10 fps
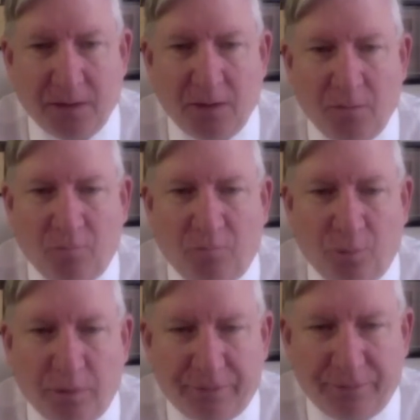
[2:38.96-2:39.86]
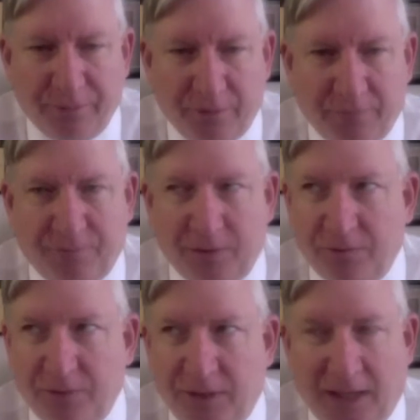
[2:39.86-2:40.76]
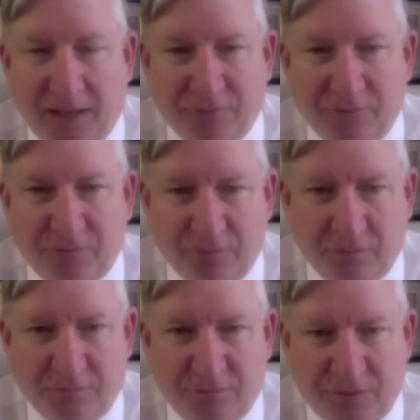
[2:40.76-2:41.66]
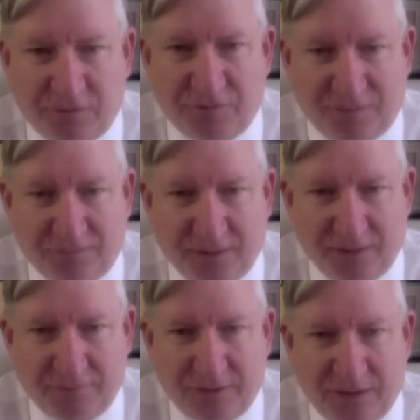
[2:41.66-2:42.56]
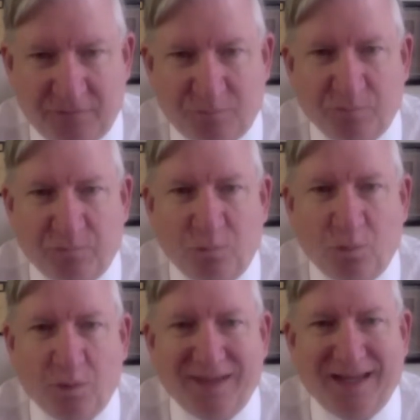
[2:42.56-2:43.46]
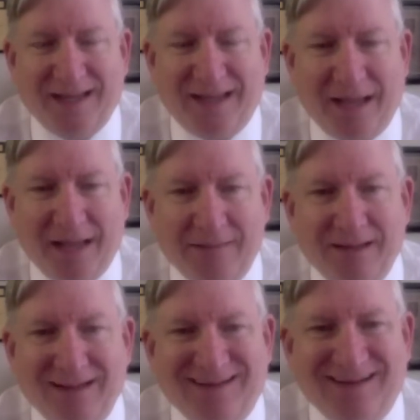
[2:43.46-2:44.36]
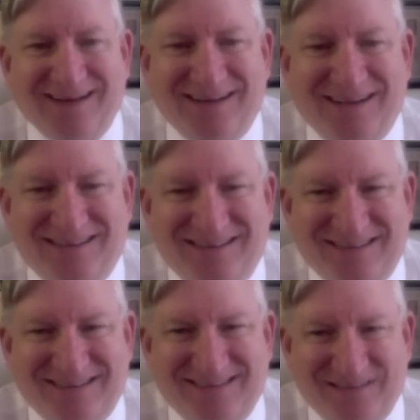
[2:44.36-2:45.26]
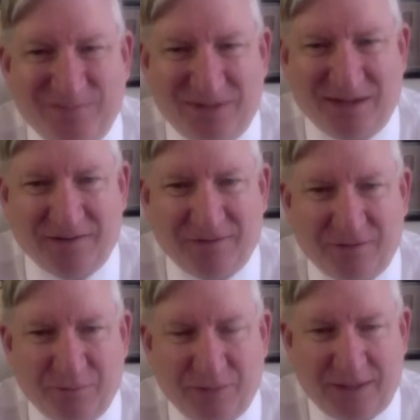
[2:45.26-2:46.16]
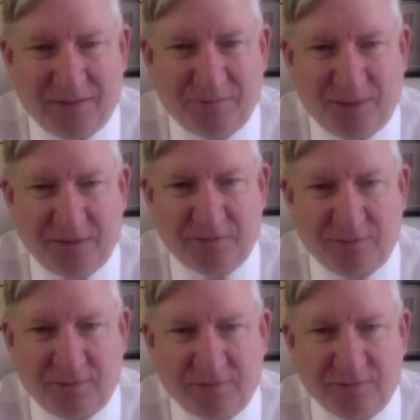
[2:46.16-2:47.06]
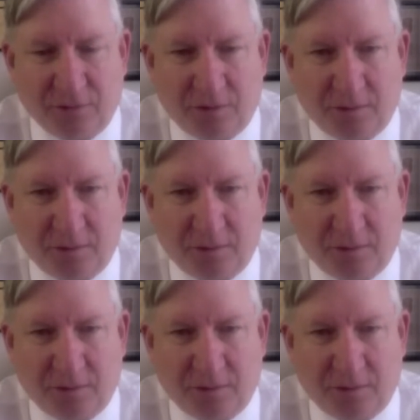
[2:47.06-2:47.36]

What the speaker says: For a third offender, they have to serve 65 days before they can get any sentence reduction credits based on this law.